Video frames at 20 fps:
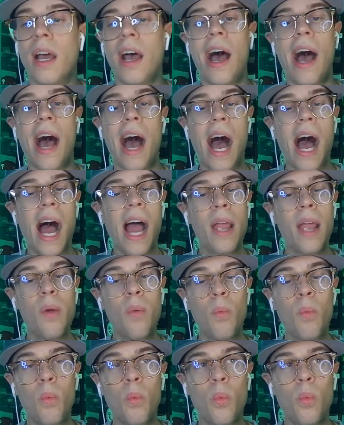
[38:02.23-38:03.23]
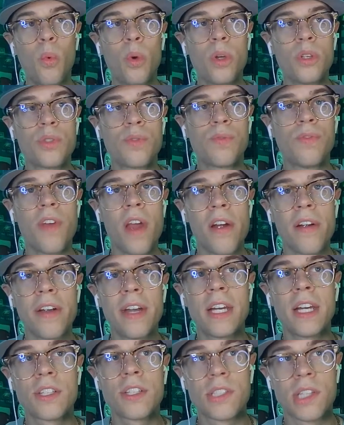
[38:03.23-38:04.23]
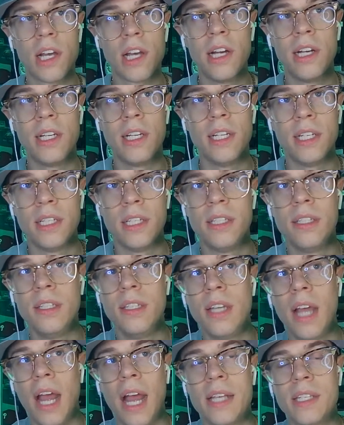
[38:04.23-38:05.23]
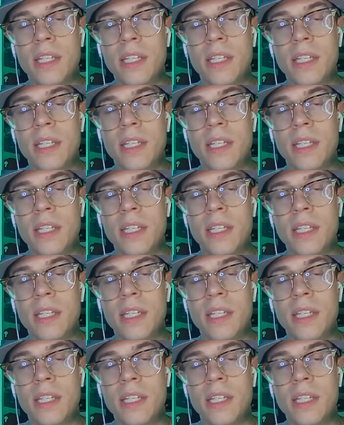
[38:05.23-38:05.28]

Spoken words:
I was very excited as